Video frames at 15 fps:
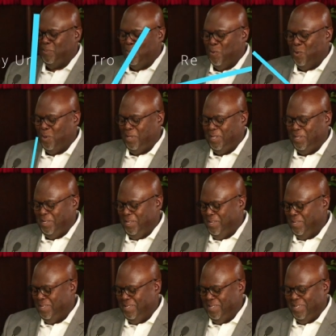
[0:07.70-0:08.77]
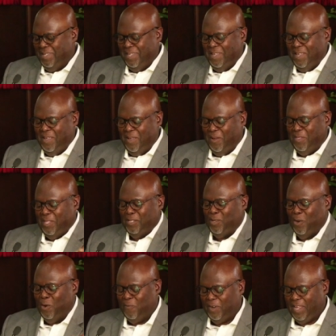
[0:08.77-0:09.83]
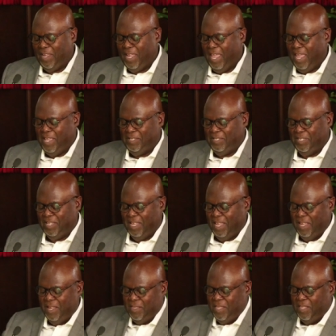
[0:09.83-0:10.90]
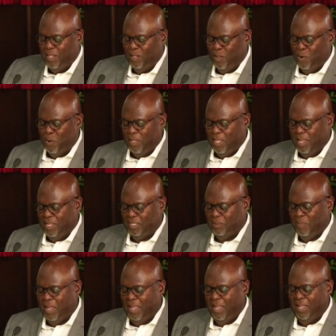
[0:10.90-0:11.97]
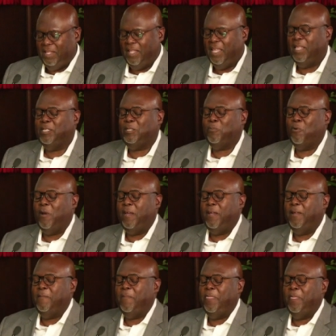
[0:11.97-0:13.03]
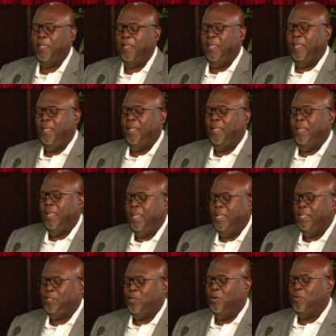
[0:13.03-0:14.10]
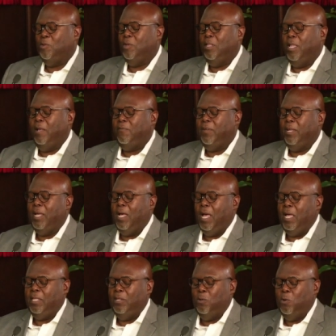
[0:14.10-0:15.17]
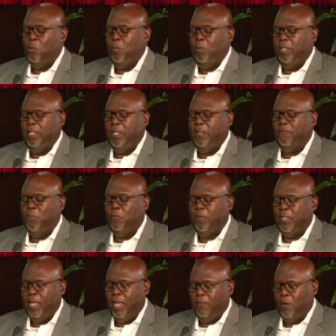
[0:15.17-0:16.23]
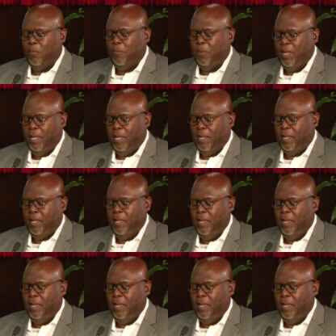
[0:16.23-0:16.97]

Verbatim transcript: morning on this overcast day that the Lord has made. Let us pray. Eternal and loving God, in whom we live, move, and have our being,